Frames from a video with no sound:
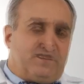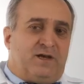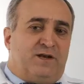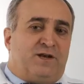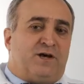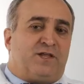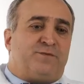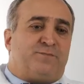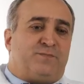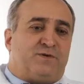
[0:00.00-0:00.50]

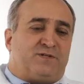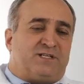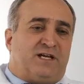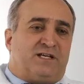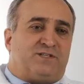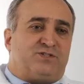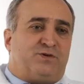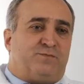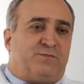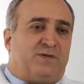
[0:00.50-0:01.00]
Another
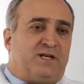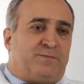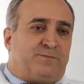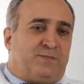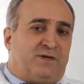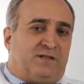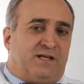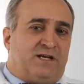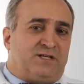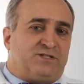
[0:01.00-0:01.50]
potential
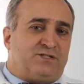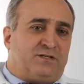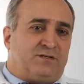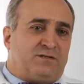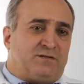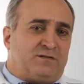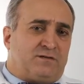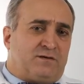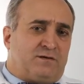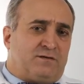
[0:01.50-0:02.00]

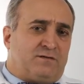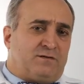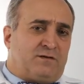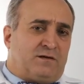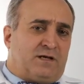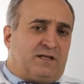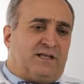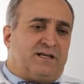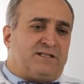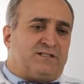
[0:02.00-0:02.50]
manipulation
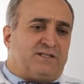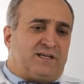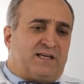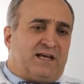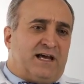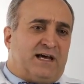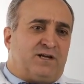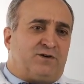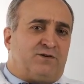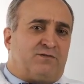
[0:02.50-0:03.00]
I like to
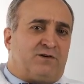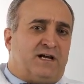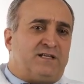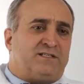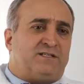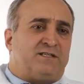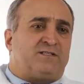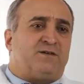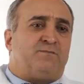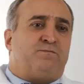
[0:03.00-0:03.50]

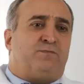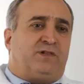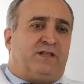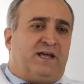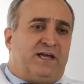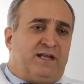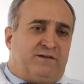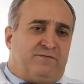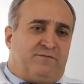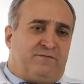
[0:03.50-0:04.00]
categorize as
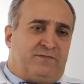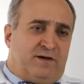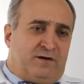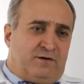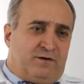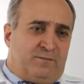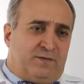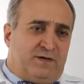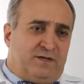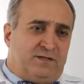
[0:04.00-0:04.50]
ablative
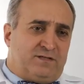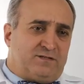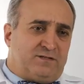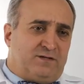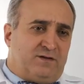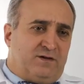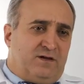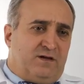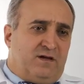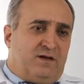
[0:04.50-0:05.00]

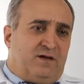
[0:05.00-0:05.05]
therapies.